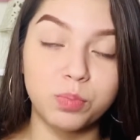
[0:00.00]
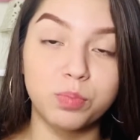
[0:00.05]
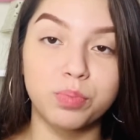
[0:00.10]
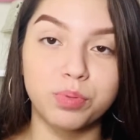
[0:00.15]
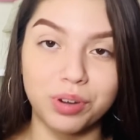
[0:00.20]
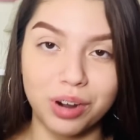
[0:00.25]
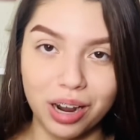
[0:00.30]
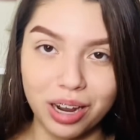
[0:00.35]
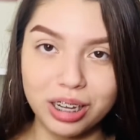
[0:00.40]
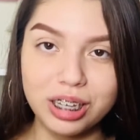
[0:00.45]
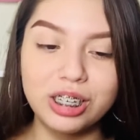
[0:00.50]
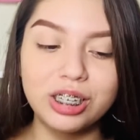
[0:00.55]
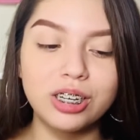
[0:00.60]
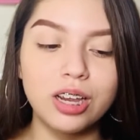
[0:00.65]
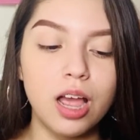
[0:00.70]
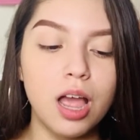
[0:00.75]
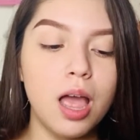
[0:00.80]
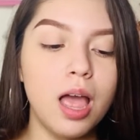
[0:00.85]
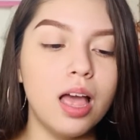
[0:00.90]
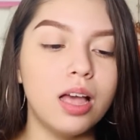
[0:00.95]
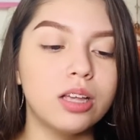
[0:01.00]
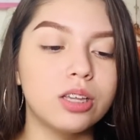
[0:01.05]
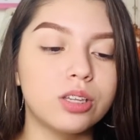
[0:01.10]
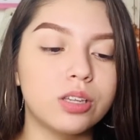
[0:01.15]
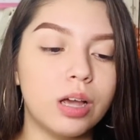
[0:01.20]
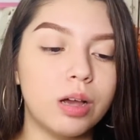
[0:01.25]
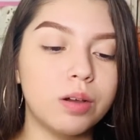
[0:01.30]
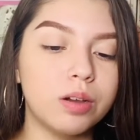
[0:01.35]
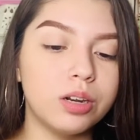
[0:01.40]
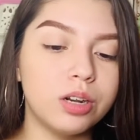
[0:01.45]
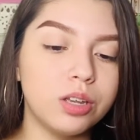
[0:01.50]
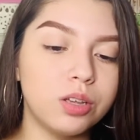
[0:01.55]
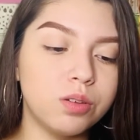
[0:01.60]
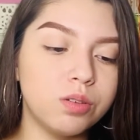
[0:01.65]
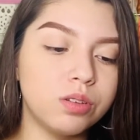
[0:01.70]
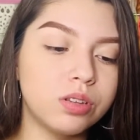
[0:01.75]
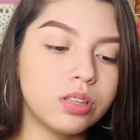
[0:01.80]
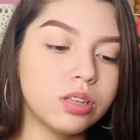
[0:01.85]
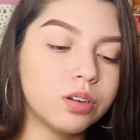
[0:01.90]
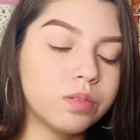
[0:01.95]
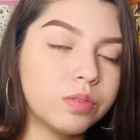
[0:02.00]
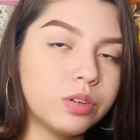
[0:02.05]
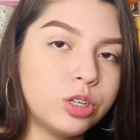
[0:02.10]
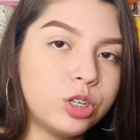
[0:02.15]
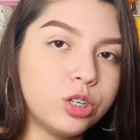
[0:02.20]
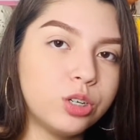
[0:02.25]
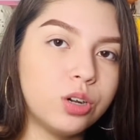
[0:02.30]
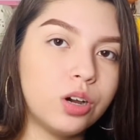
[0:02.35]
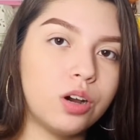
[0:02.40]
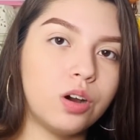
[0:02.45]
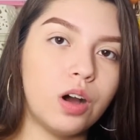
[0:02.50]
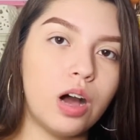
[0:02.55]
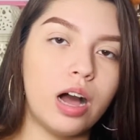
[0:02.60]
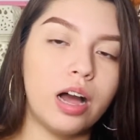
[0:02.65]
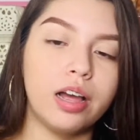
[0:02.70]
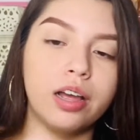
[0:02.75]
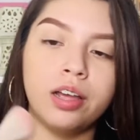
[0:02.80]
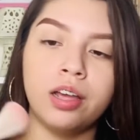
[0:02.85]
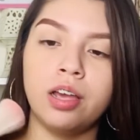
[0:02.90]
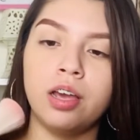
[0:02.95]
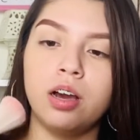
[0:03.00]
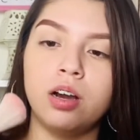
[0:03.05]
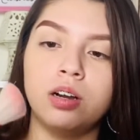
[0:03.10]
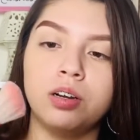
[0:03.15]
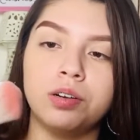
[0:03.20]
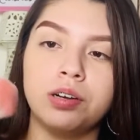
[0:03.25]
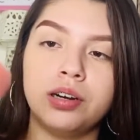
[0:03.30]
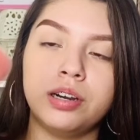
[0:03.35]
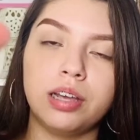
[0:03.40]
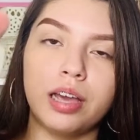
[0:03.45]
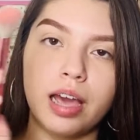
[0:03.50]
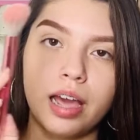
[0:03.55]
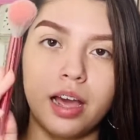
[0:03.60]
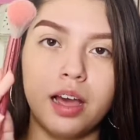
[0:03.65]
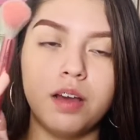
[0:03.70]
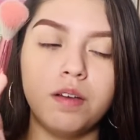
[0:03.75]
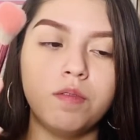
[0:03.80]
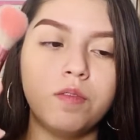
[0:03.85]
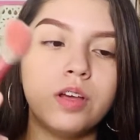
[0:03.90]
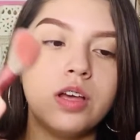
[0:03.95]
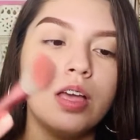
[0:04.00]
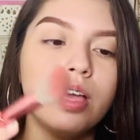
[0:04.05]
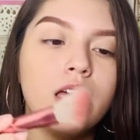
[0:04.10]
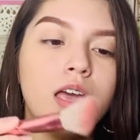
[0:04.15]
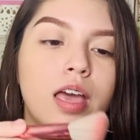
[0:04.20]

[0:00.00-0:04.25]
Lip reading: brush. So I'm gonna use the original I already have.